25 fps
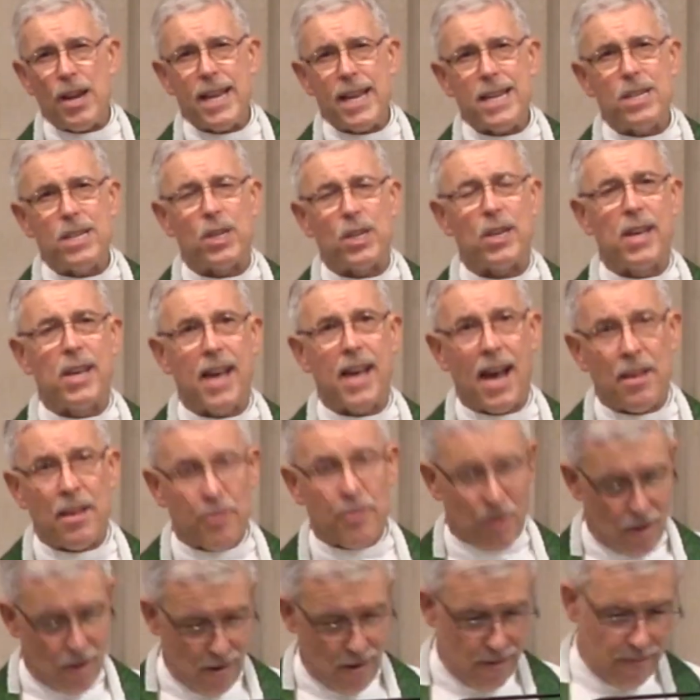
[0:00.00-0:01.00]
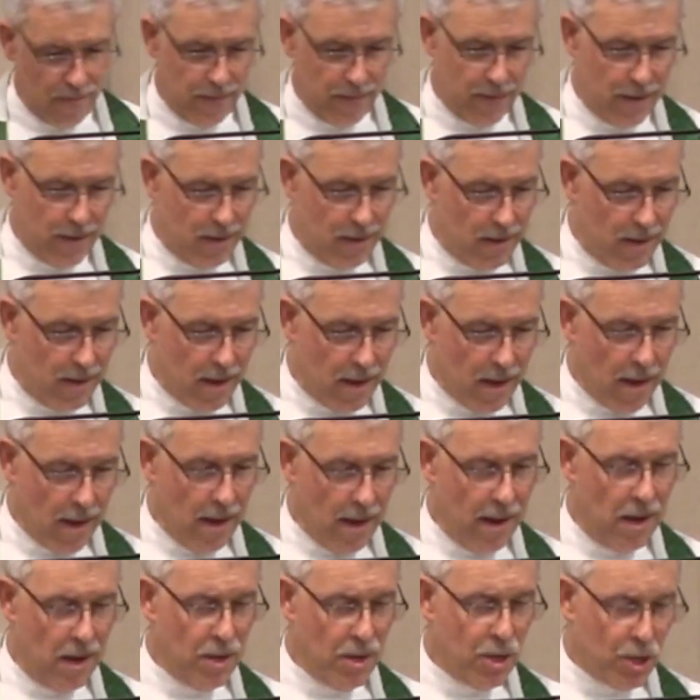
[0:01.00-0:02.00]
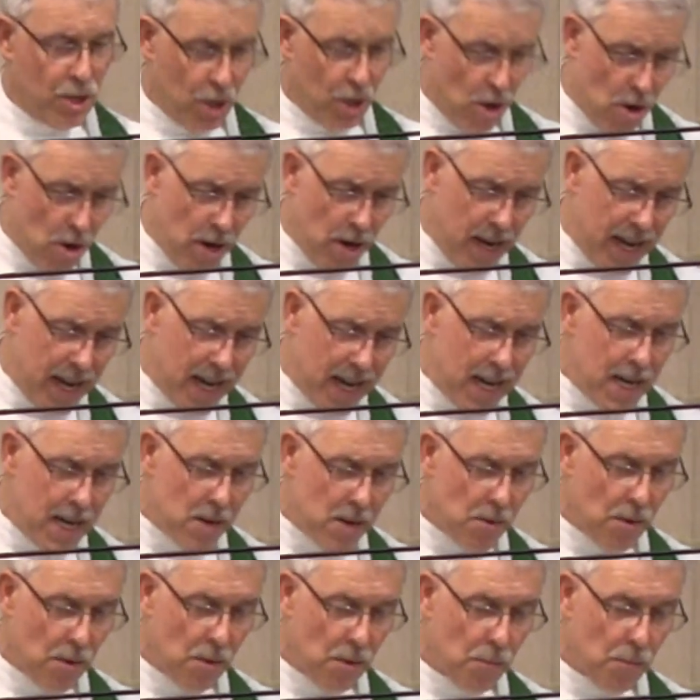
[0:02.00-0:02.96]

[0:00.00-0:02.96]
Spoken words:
together, a journey